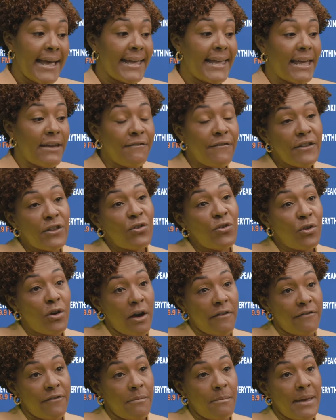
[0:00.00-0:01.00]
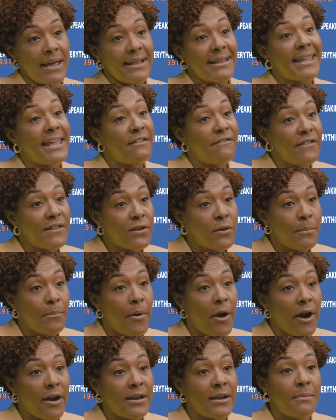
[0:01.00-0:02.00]
give it to government, give it to
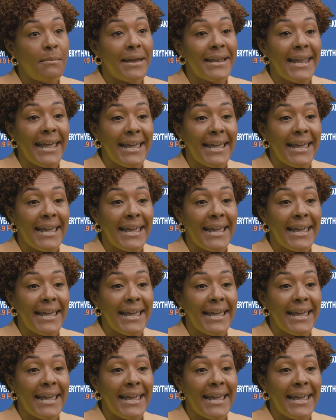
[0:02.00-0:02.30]
Parliament.